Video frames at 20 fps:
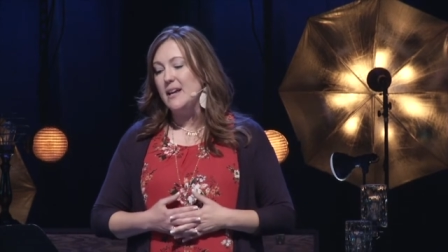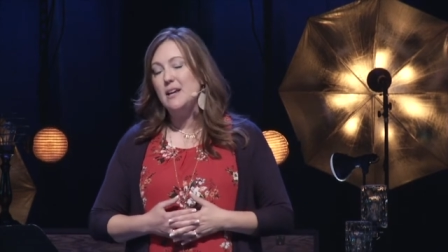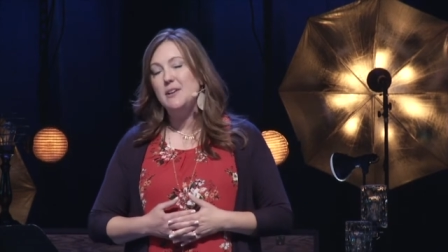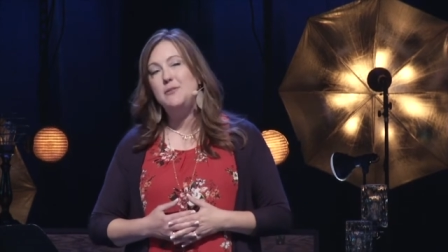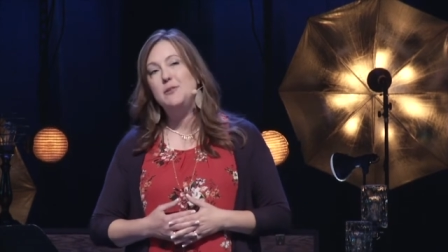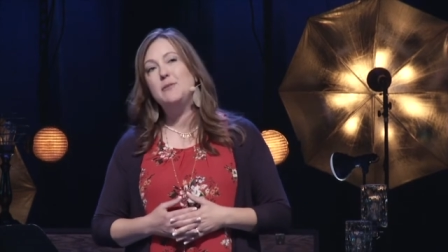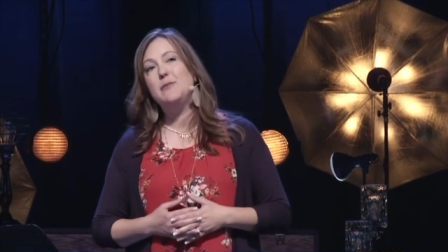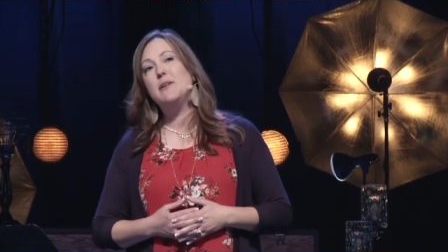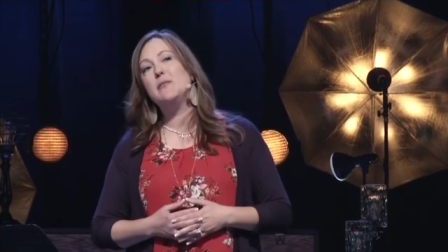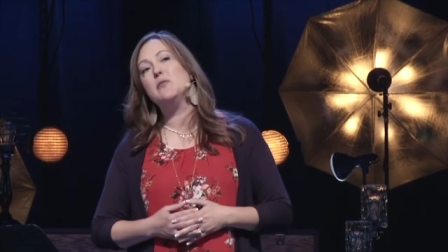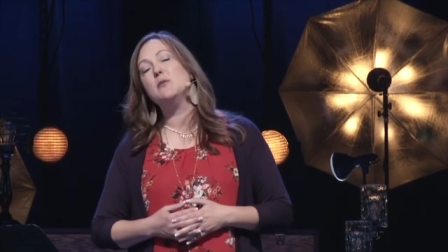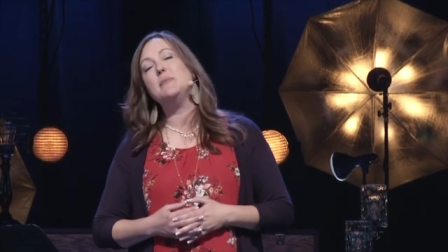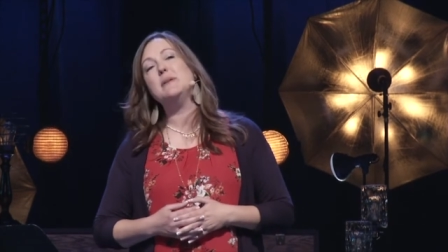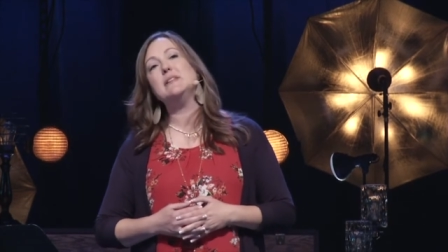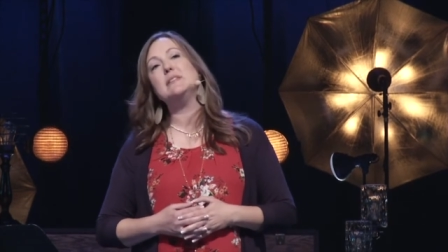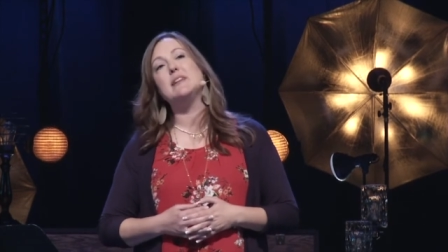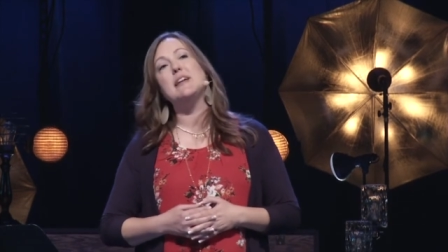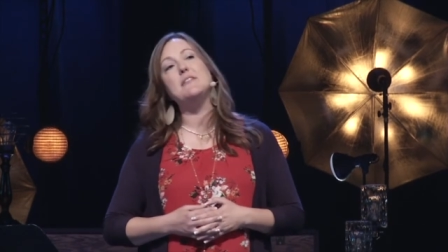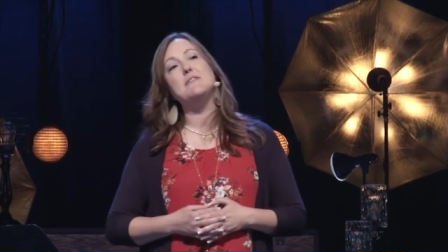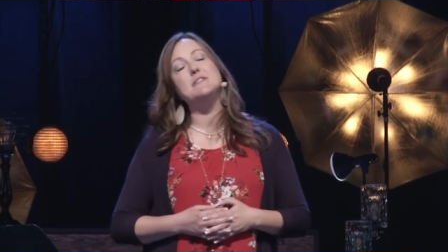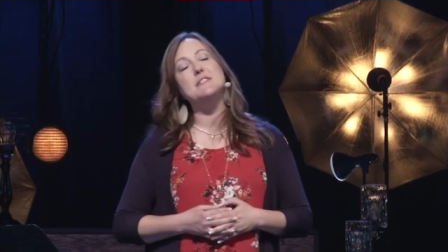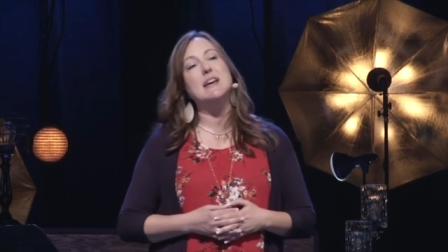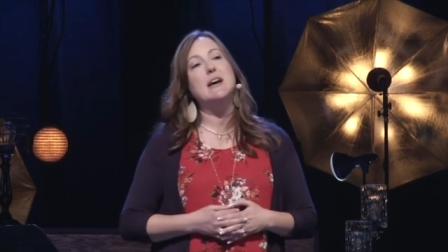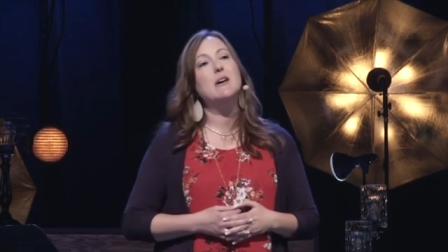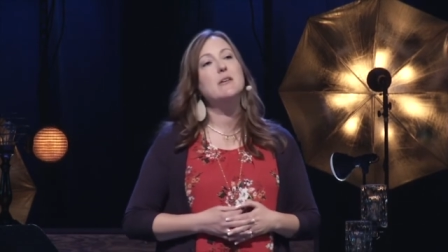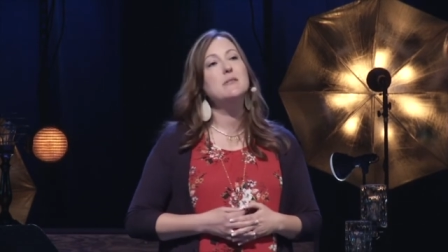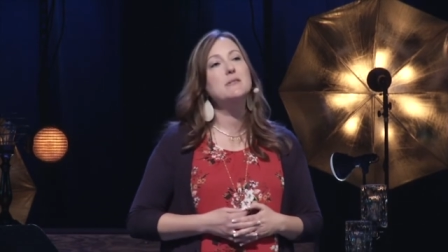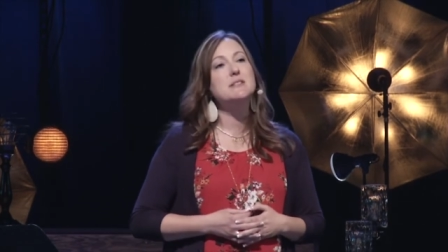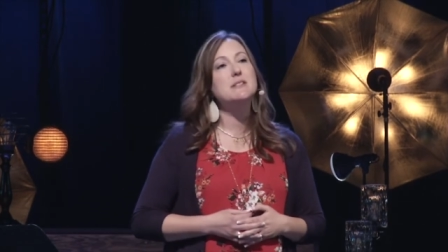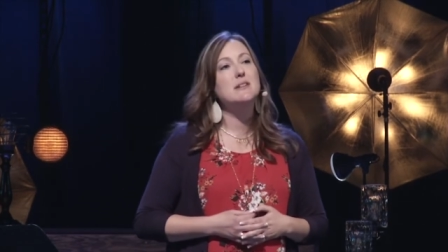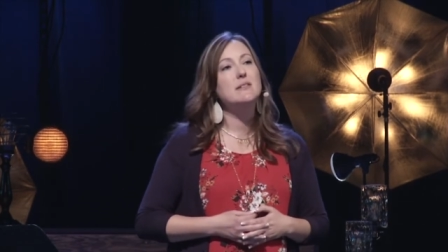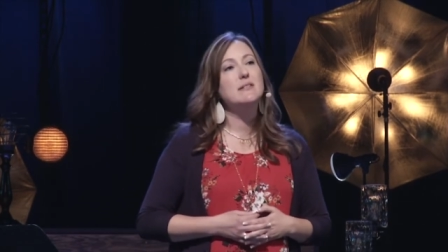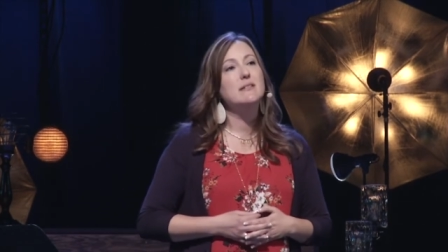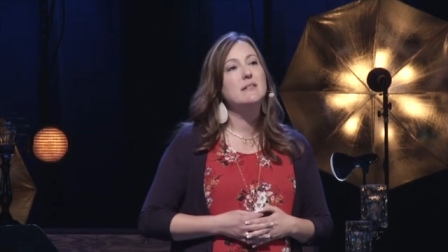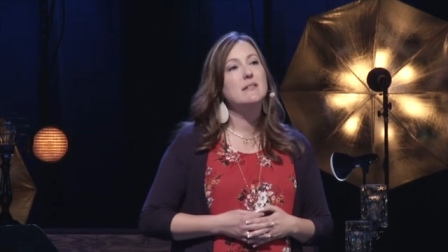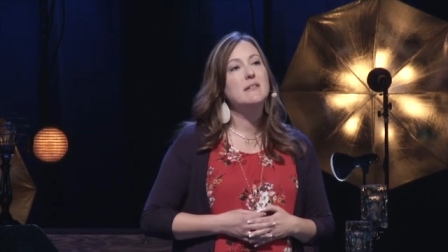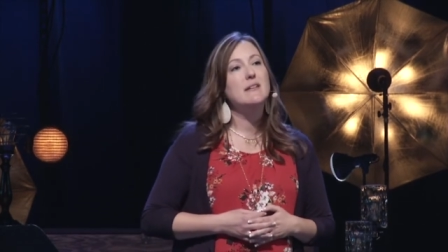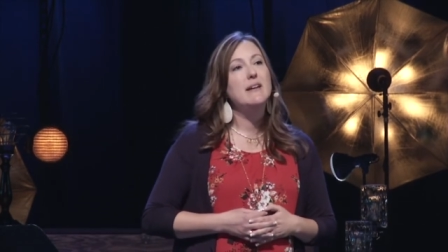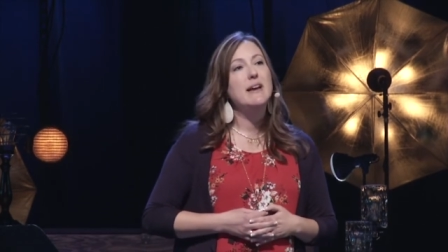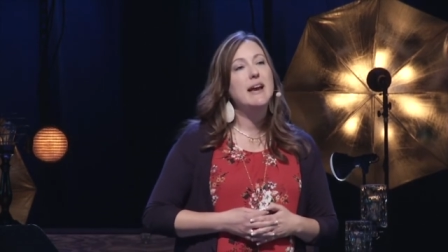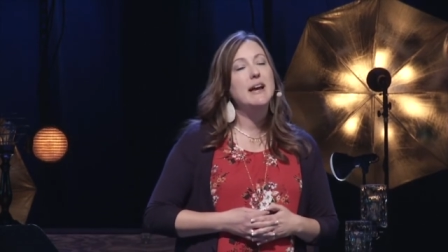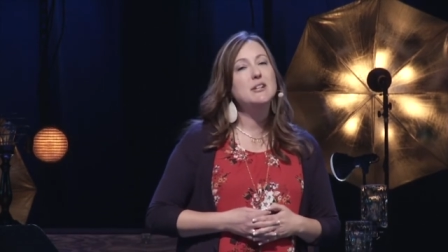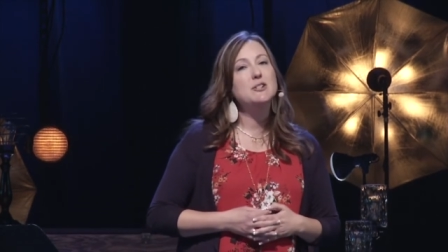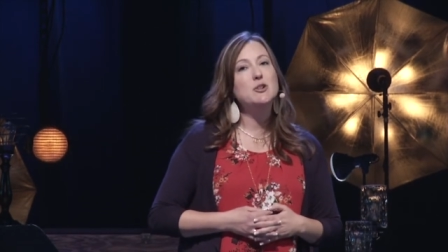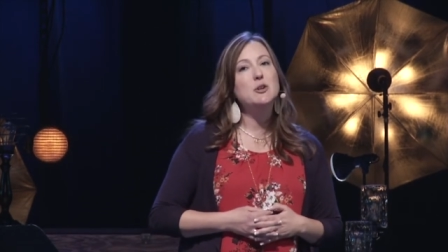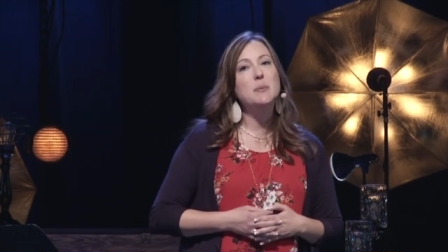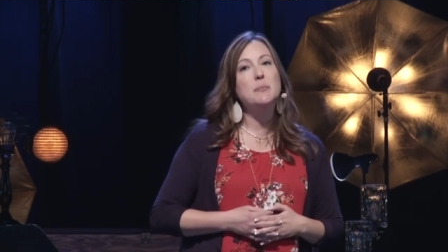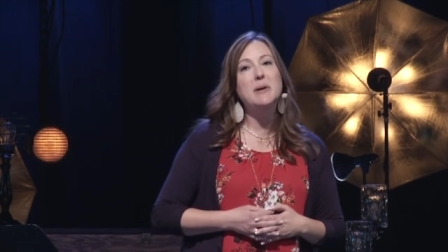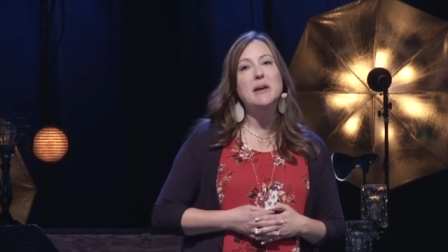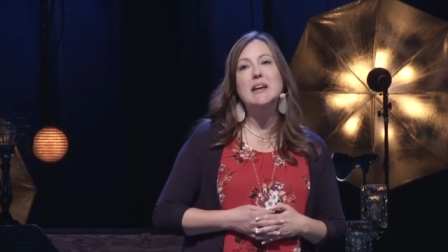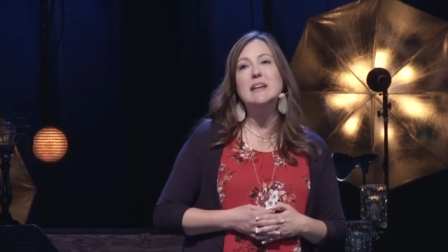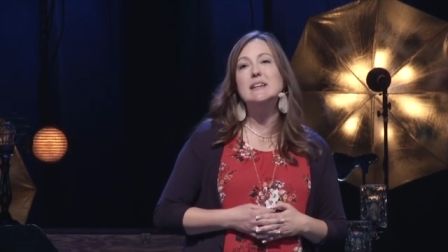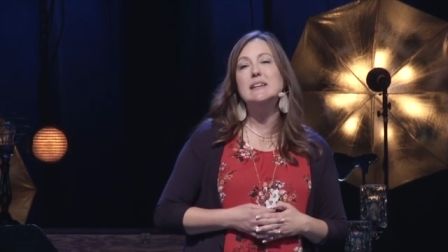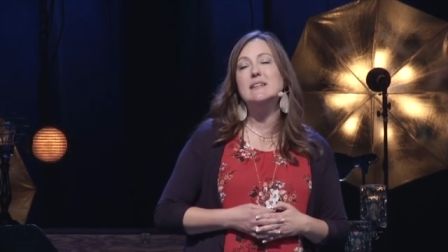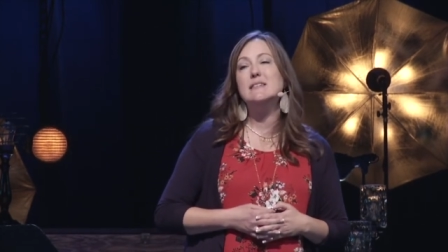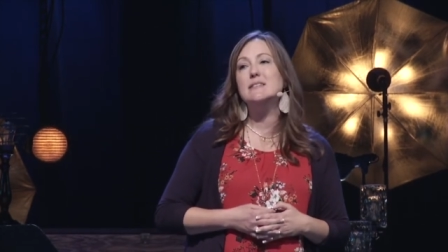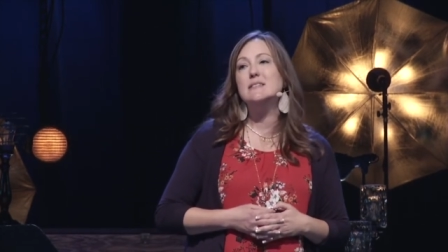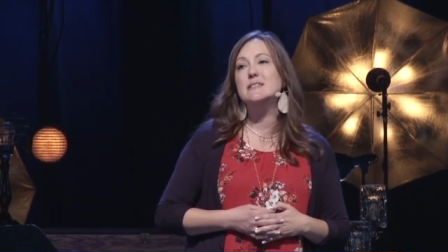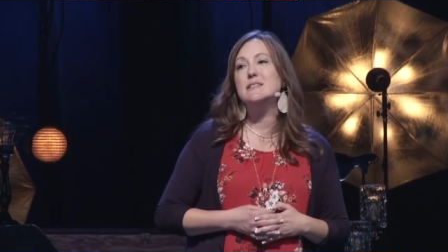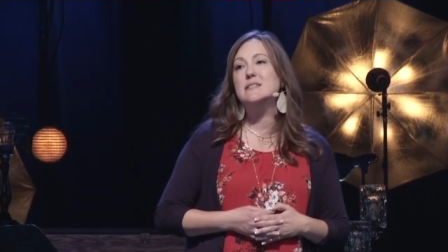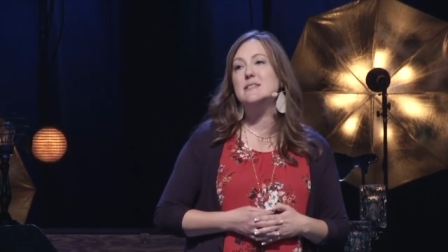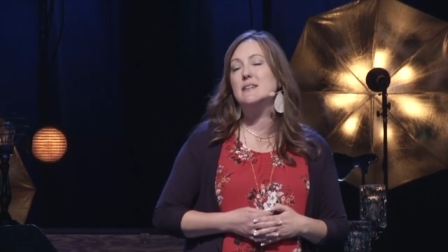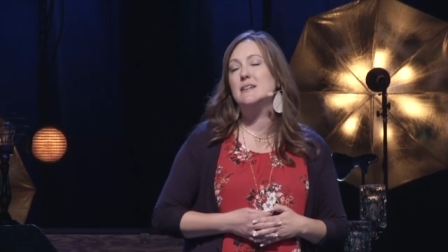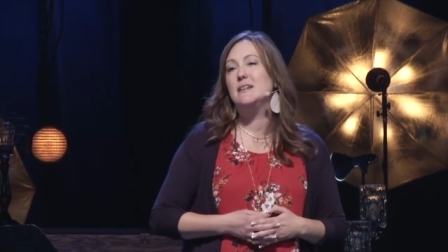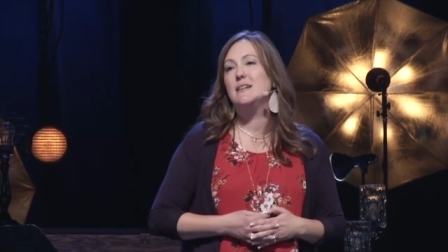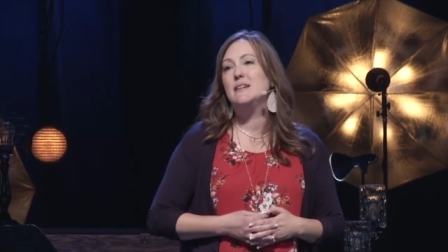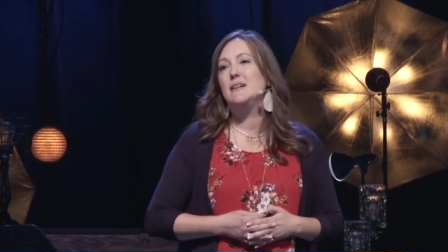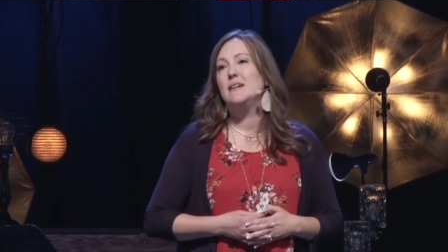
if you've ever been left out, had your opinions